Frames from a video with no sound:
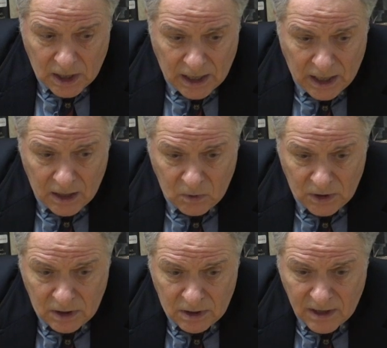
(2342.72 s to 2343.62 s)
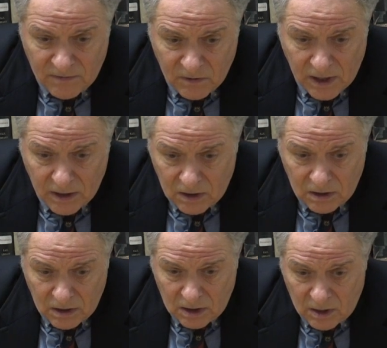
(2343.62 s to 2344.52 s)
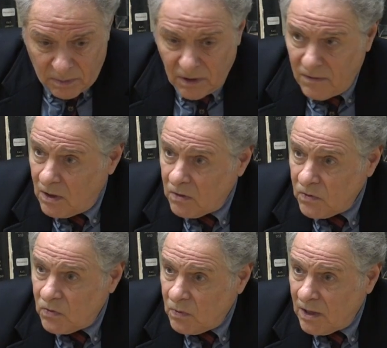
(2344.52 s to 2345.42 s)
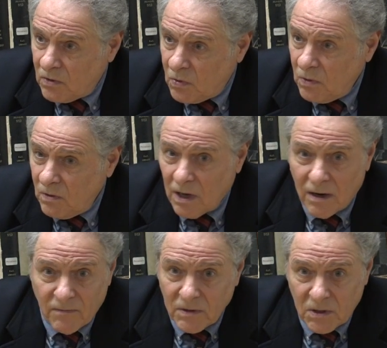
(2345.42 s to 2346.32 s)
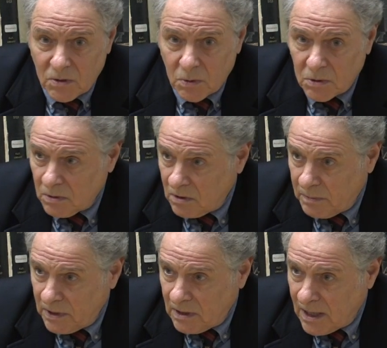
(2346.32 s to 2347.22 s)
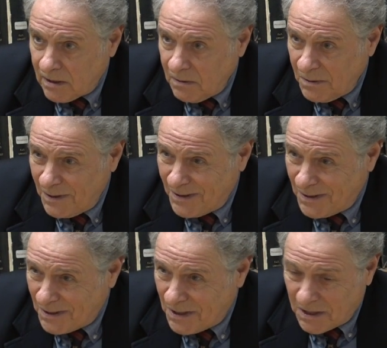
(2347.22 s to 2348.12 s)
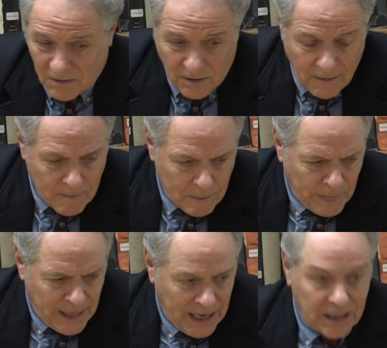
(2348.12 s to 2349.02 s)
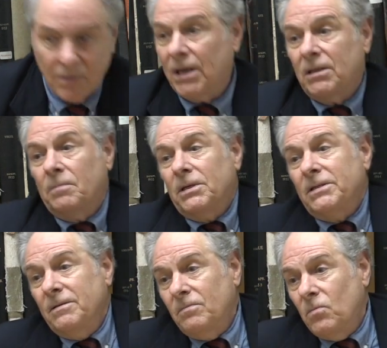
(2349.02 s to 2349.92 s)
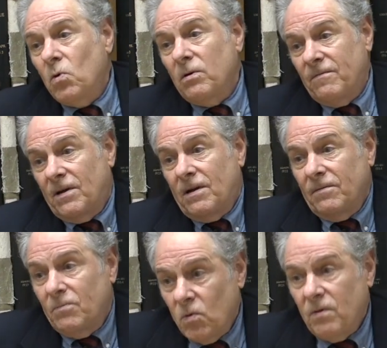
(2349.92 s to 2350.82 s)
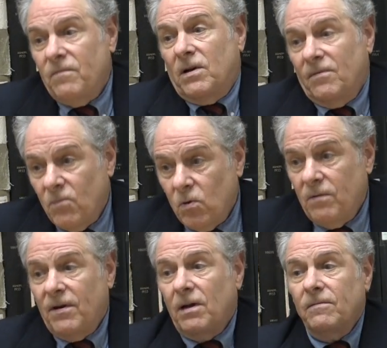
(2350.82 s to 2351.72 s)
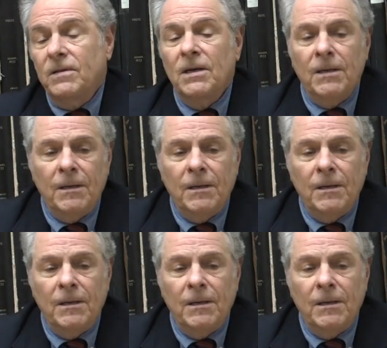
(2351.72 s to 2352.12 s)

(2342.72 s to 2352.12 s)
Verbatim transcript: And we did that for like a couple of years. We had two conferences which were spectacularly successful. And then we got the president more involved, more involved, more involved